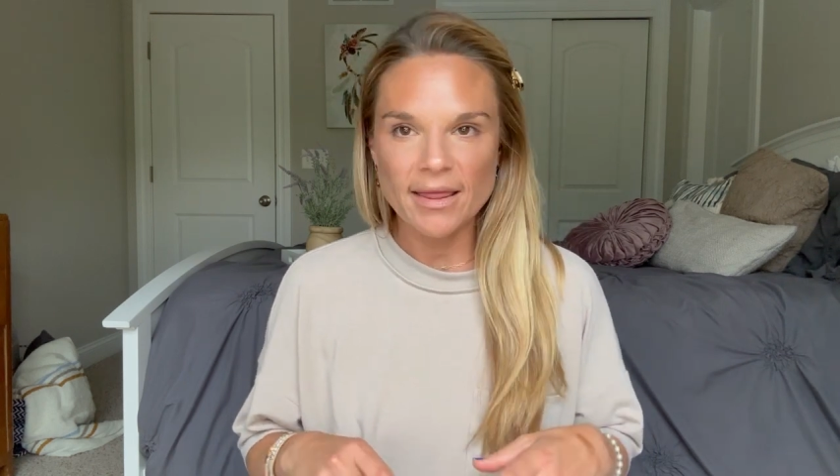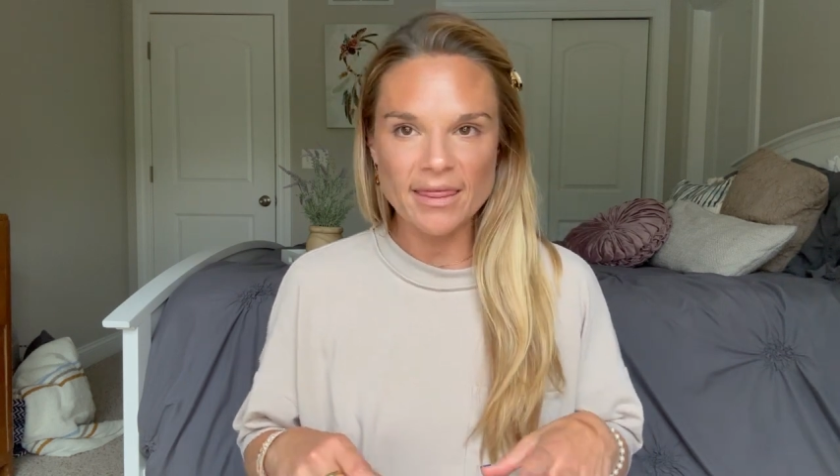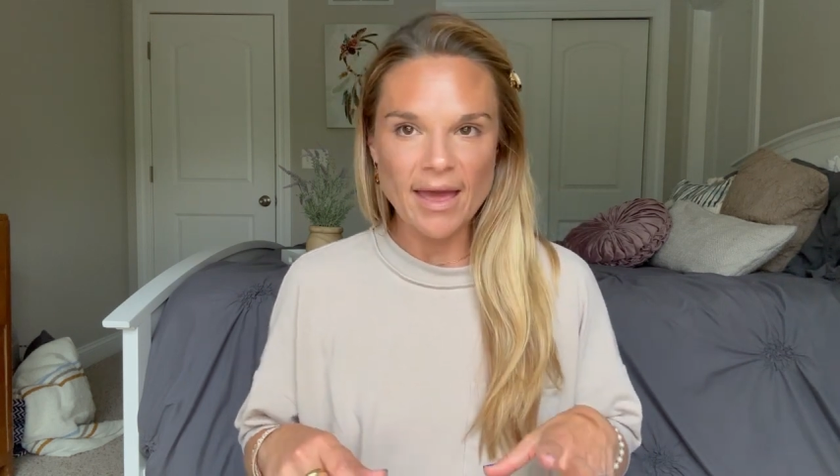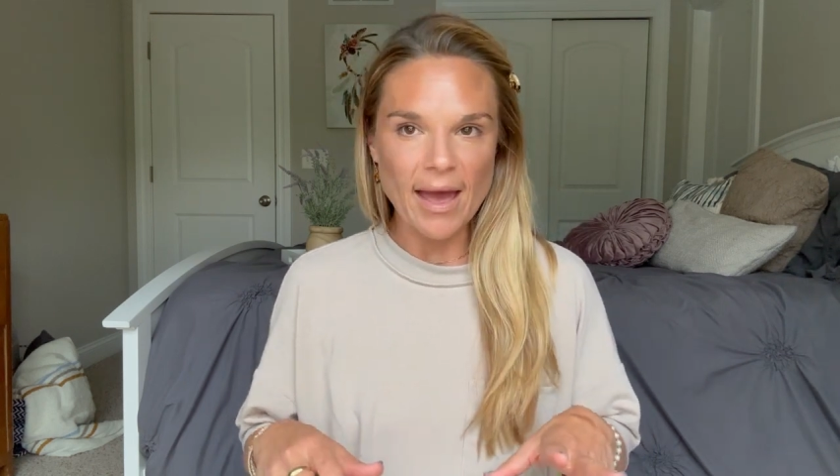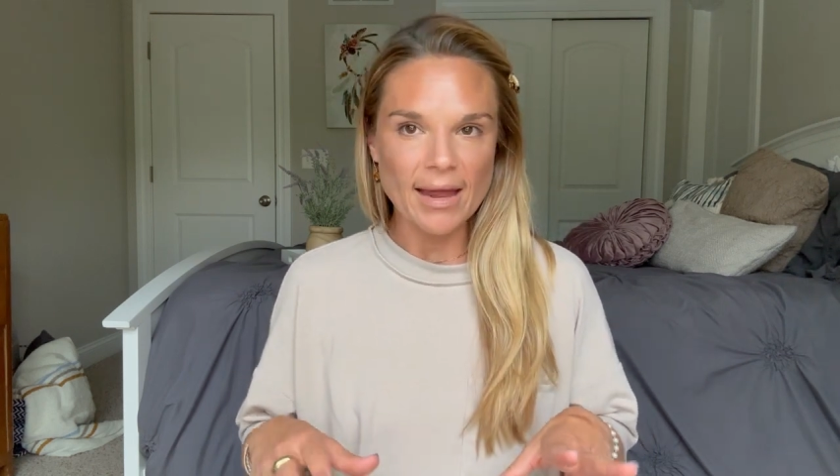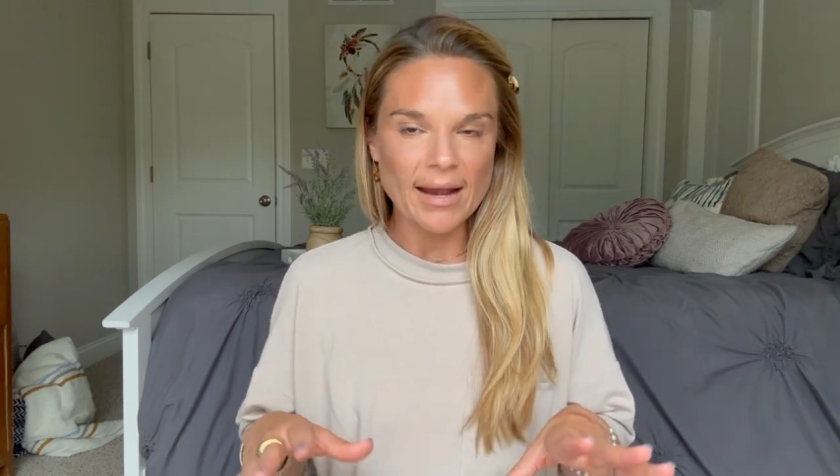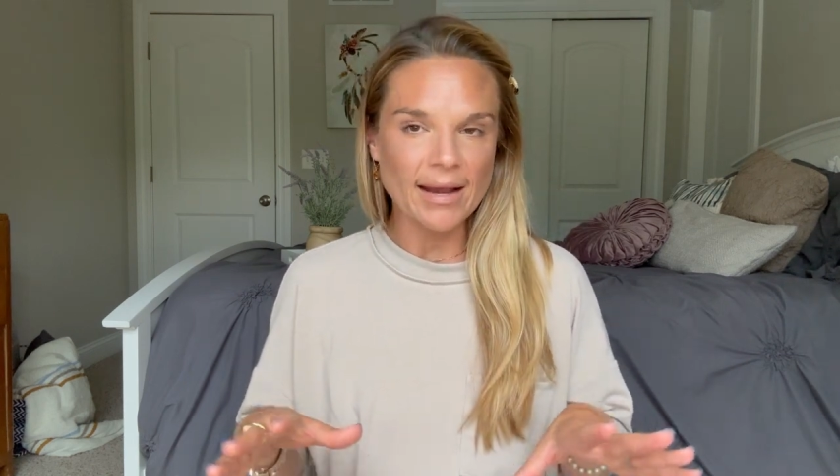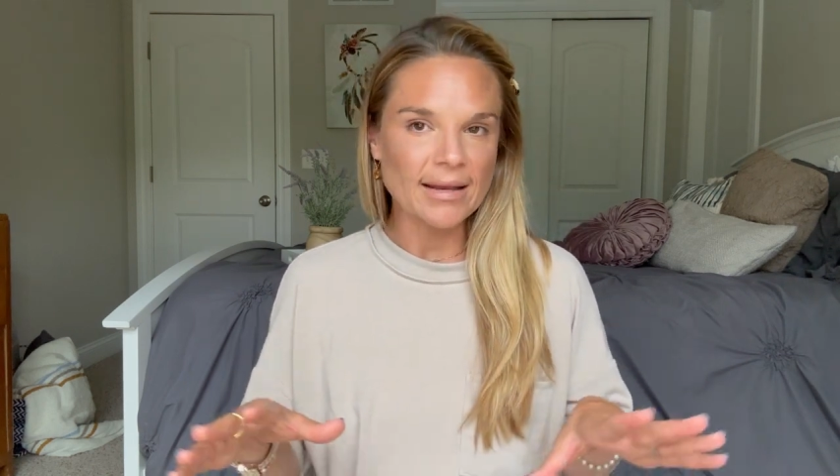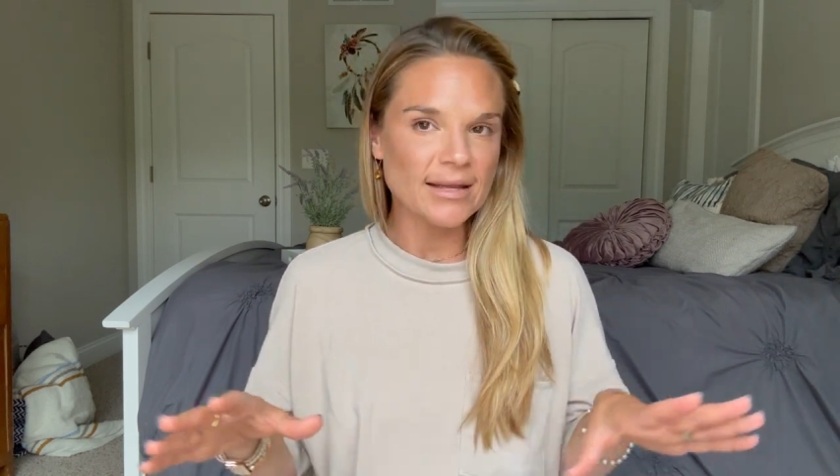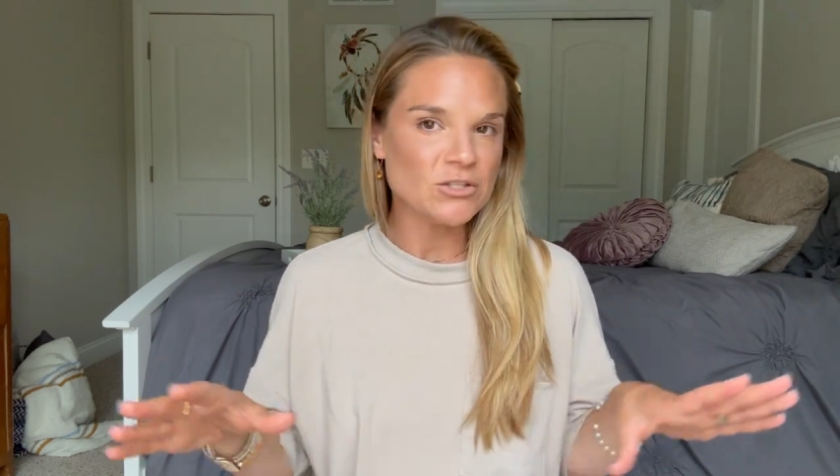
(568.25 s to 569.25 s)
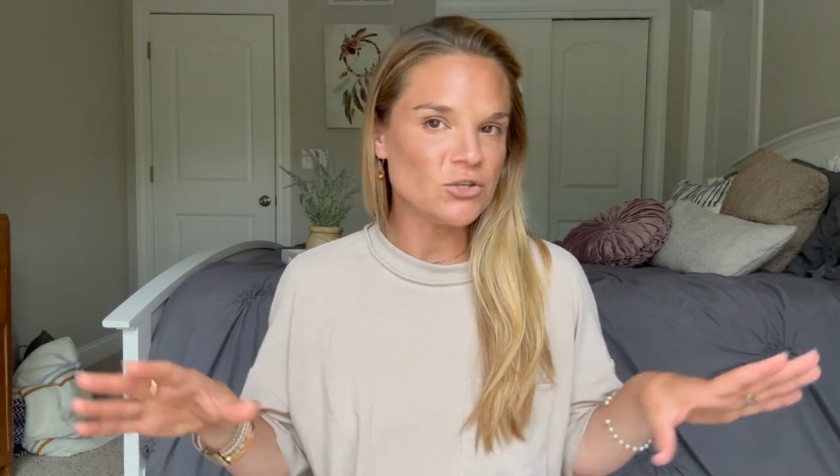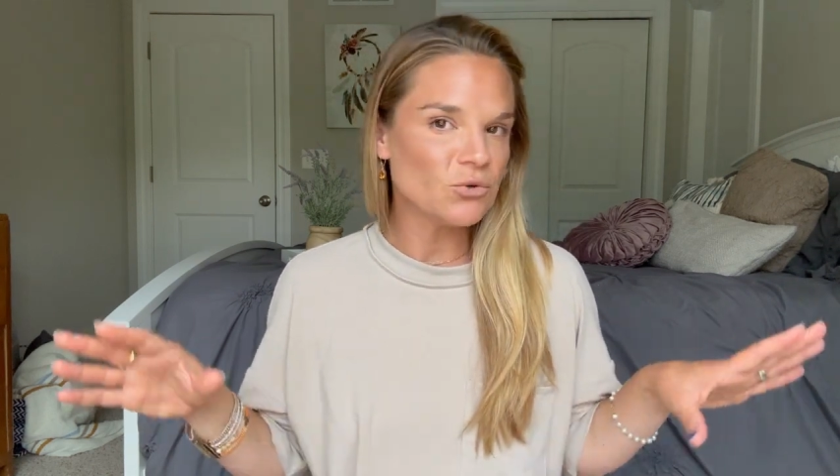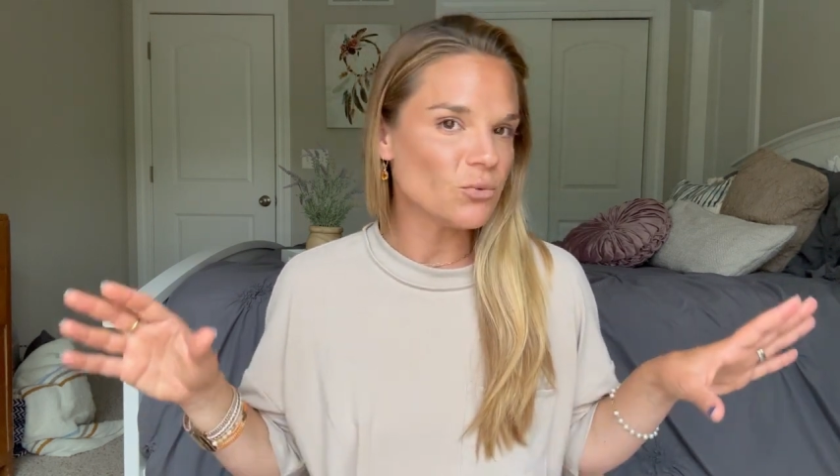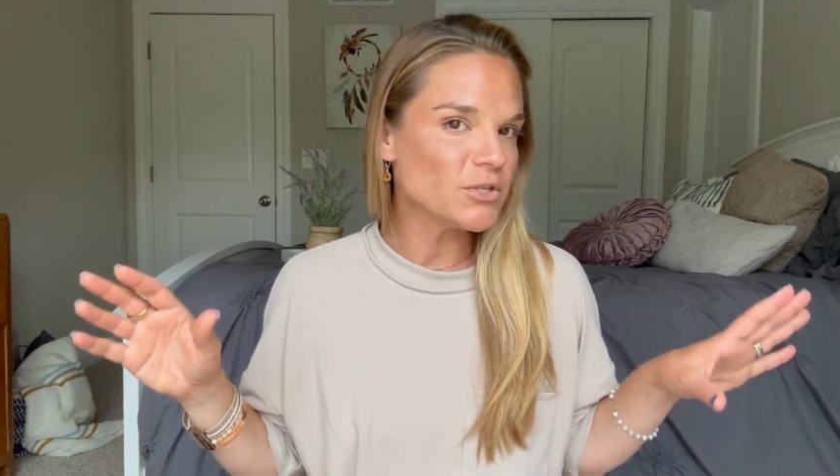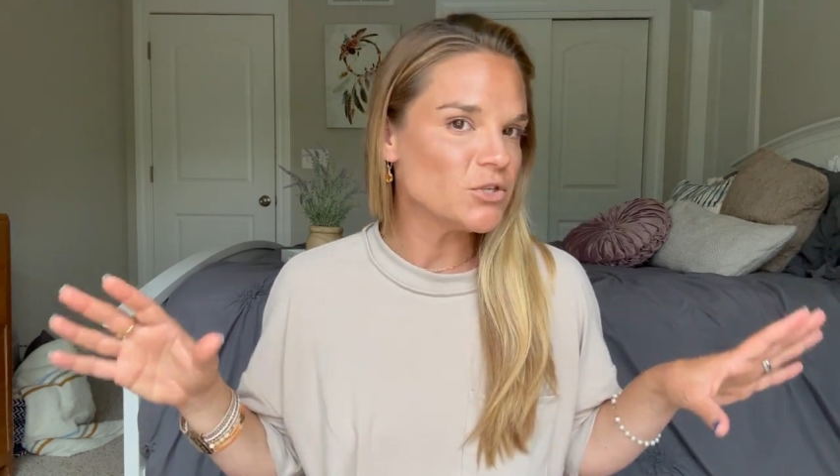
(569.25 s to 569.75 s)
that I need
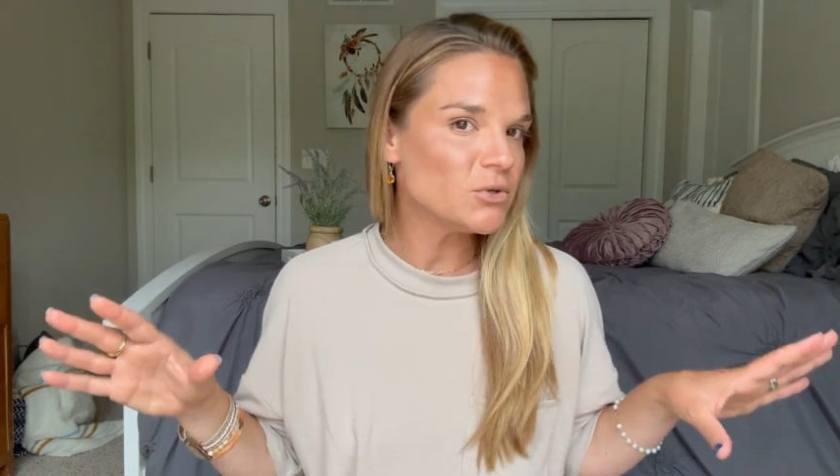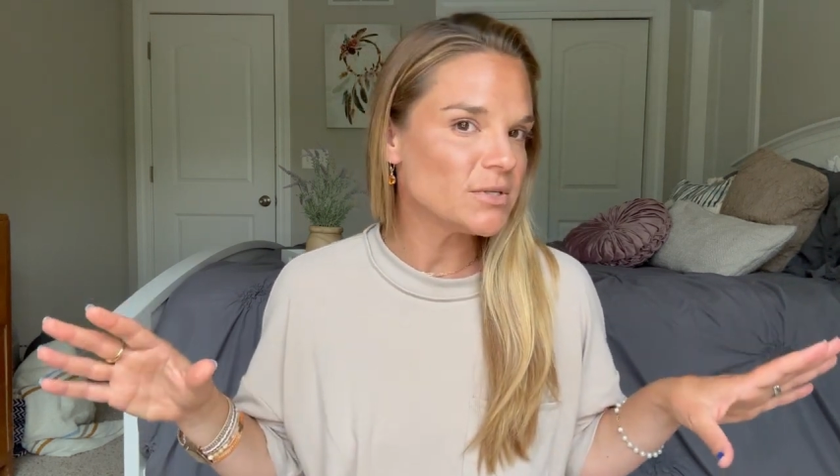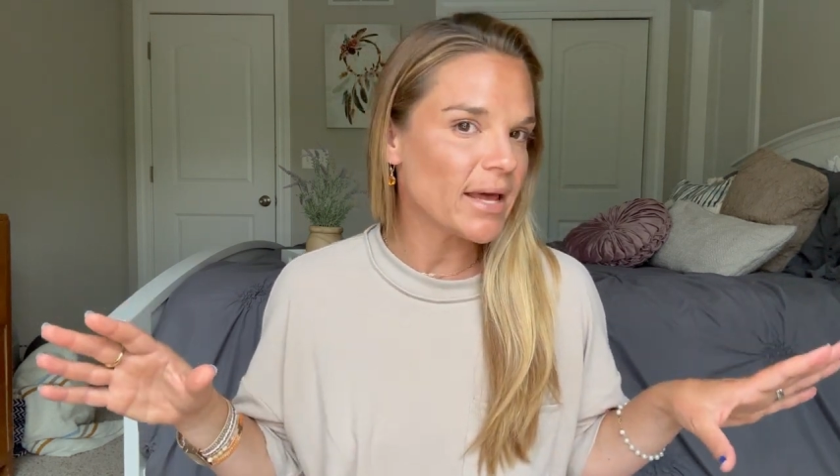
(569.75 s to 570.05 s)
to reduce